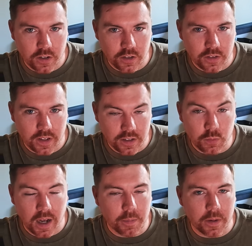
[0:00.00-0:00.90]
Just that's
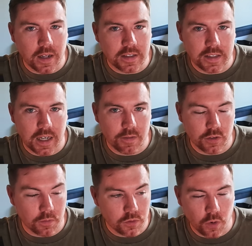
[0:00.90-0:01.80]
what happened last time,
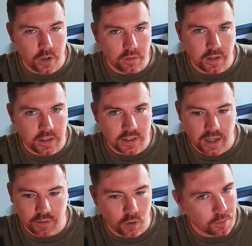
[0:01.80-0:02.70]
so I'm just going off last
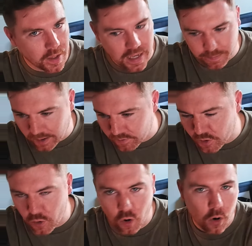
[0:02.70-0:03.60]
time. Kompany came out of
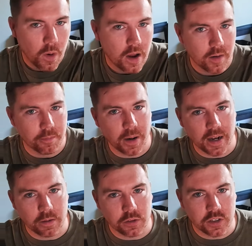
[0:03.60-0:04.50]
nowhere and
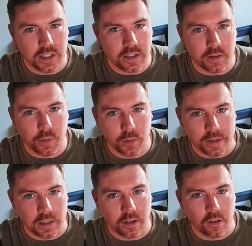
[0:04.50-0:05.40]
bang, he was seen in a pub
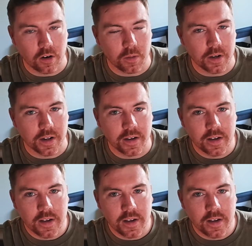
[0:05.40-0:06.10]
in Clitheroe, weren't he?